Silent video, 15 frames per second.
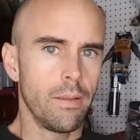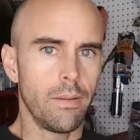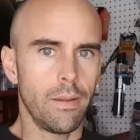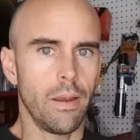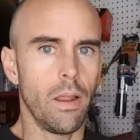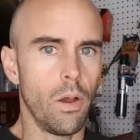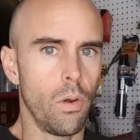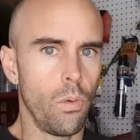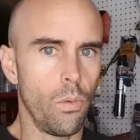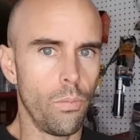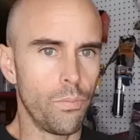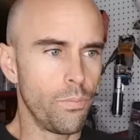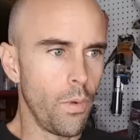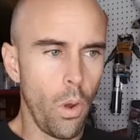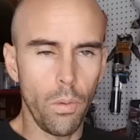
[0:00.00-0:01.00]
you know,
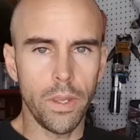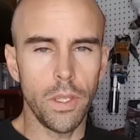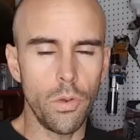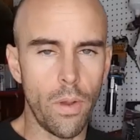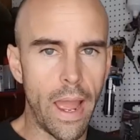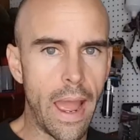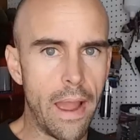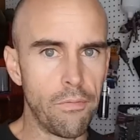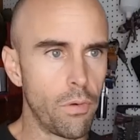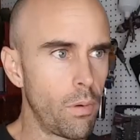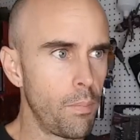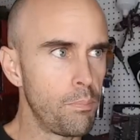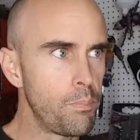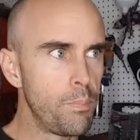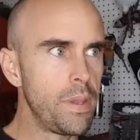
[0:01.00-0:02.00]
only you have, or
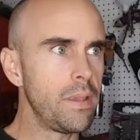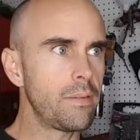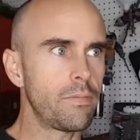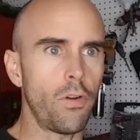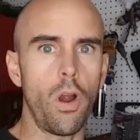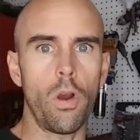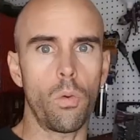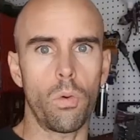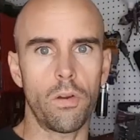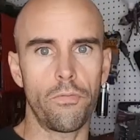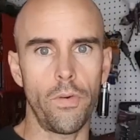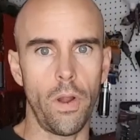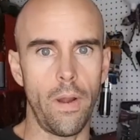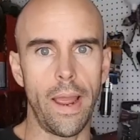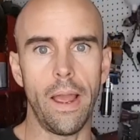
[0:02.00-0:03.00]
a piece of artwork
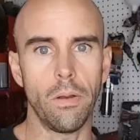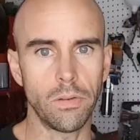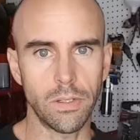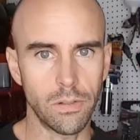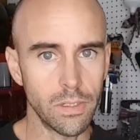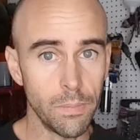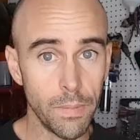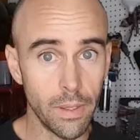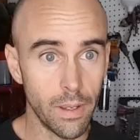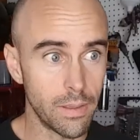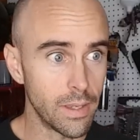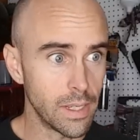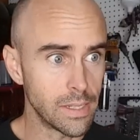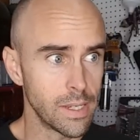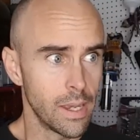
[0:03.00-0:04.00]
for your house or something like
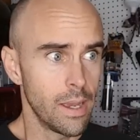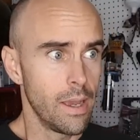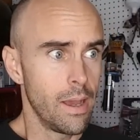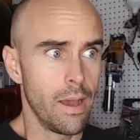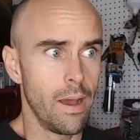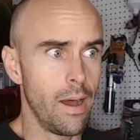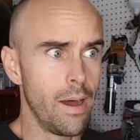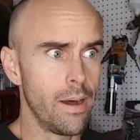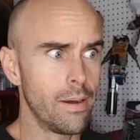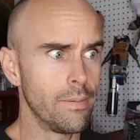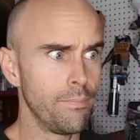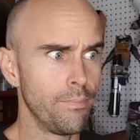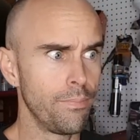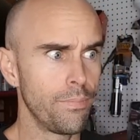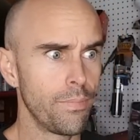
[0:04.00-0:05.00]
this,
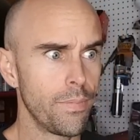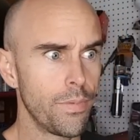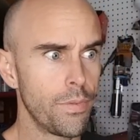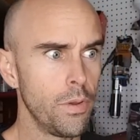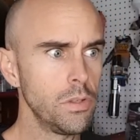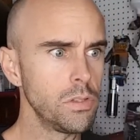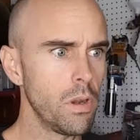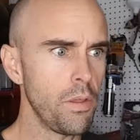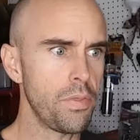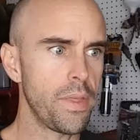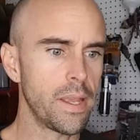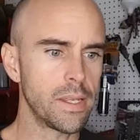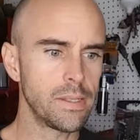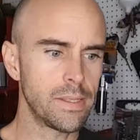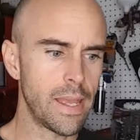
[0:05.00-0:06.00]
those are all
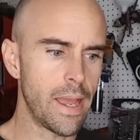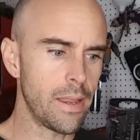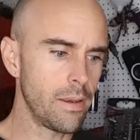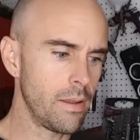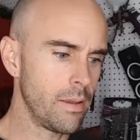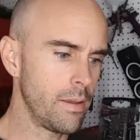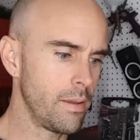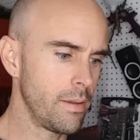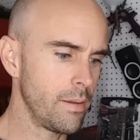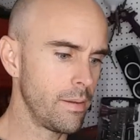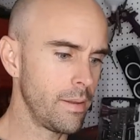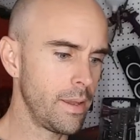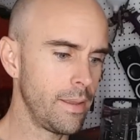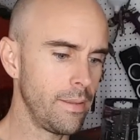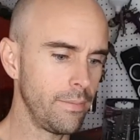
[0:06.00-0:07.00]
things that,
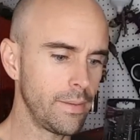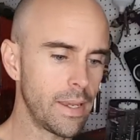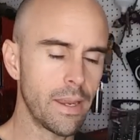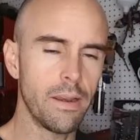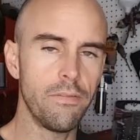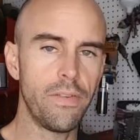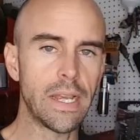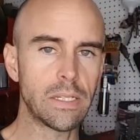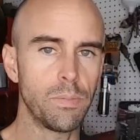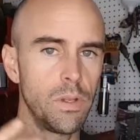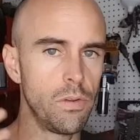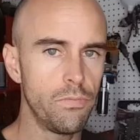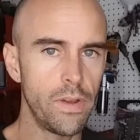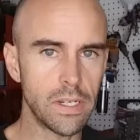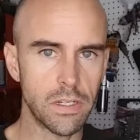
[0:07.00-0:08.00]
like an investment.
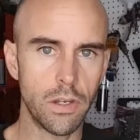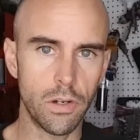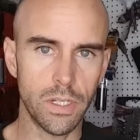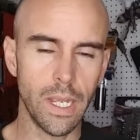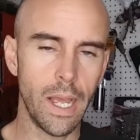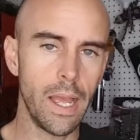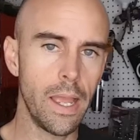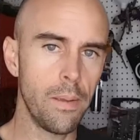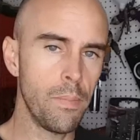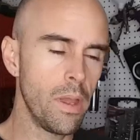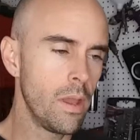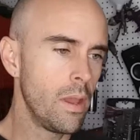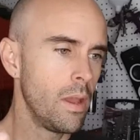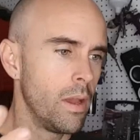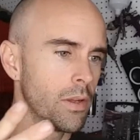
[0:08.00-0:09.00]
You invested your time
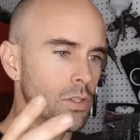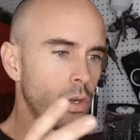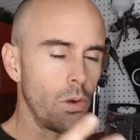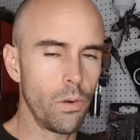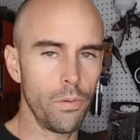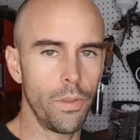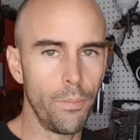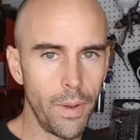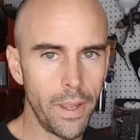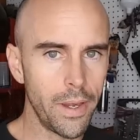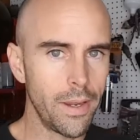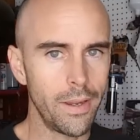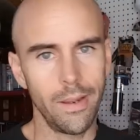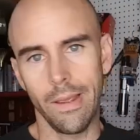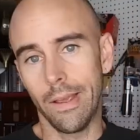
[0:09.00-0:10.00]
to earn the
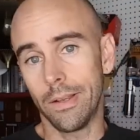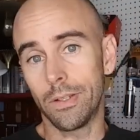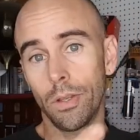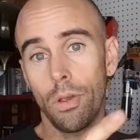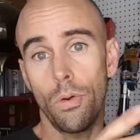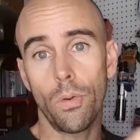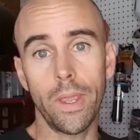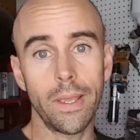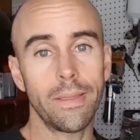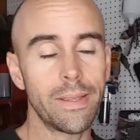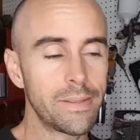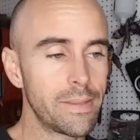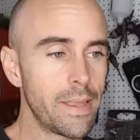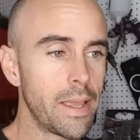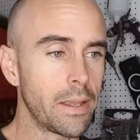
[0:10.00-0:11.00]
money to go get
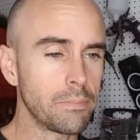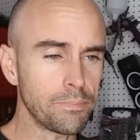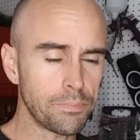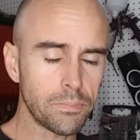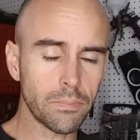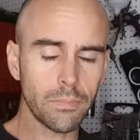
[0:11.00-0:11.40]
this thing.